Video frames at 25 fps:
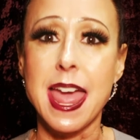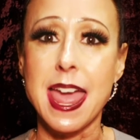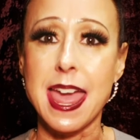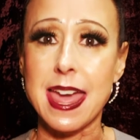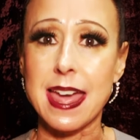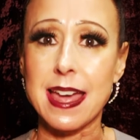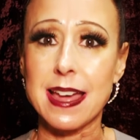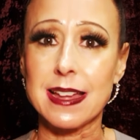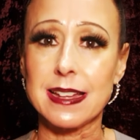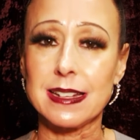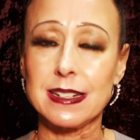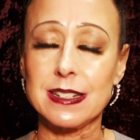
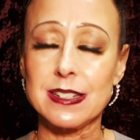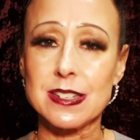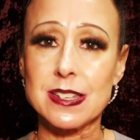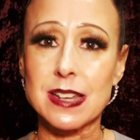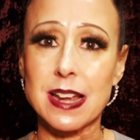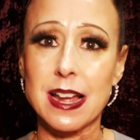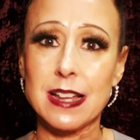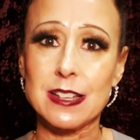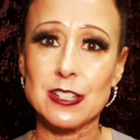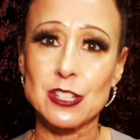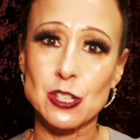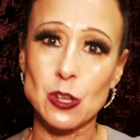And
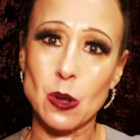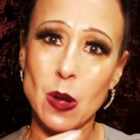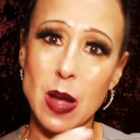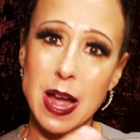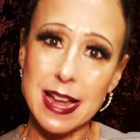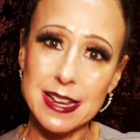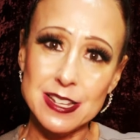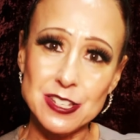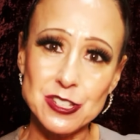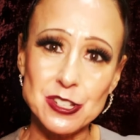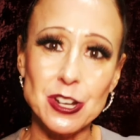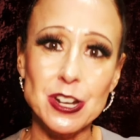so
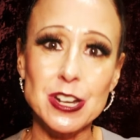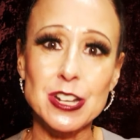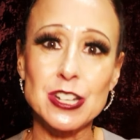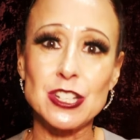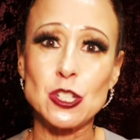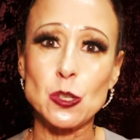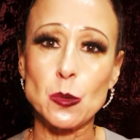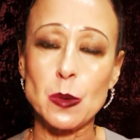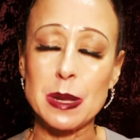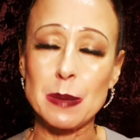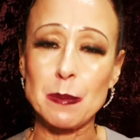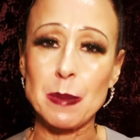I started
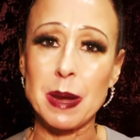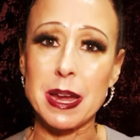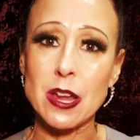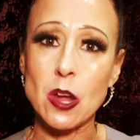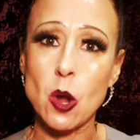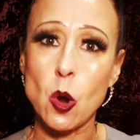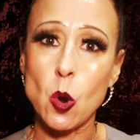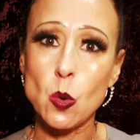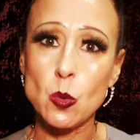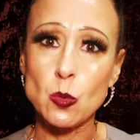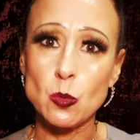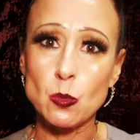doing my
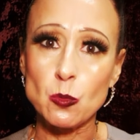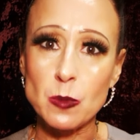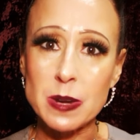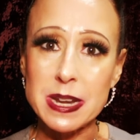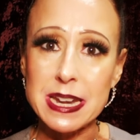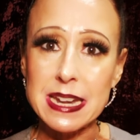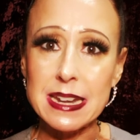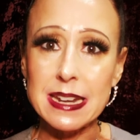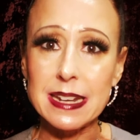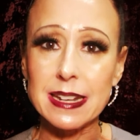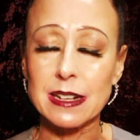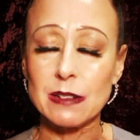own
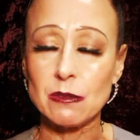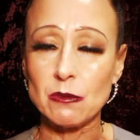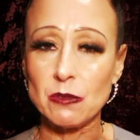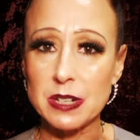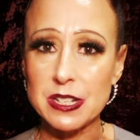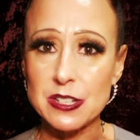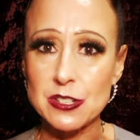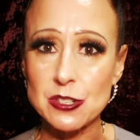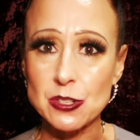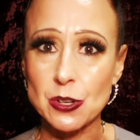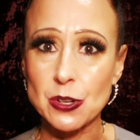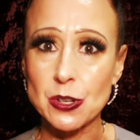reading and
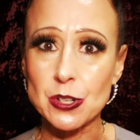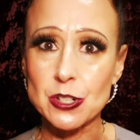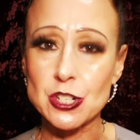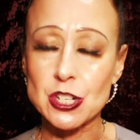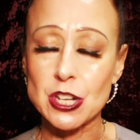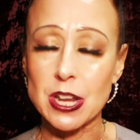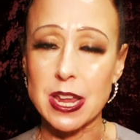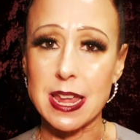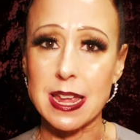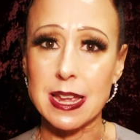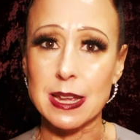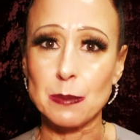
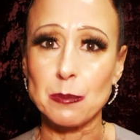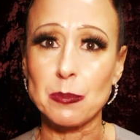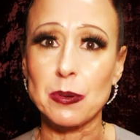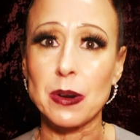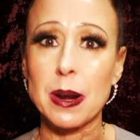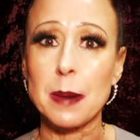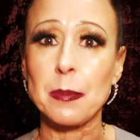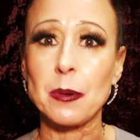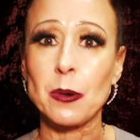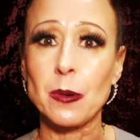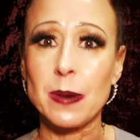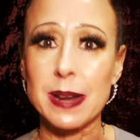research and
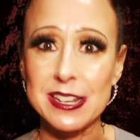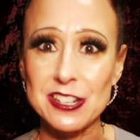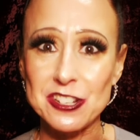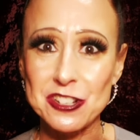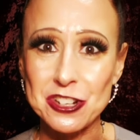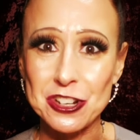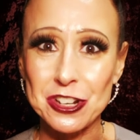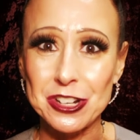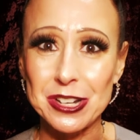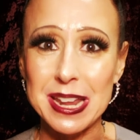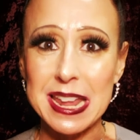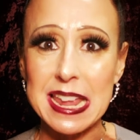
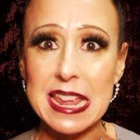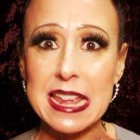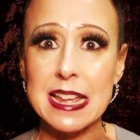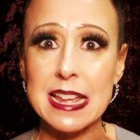preparation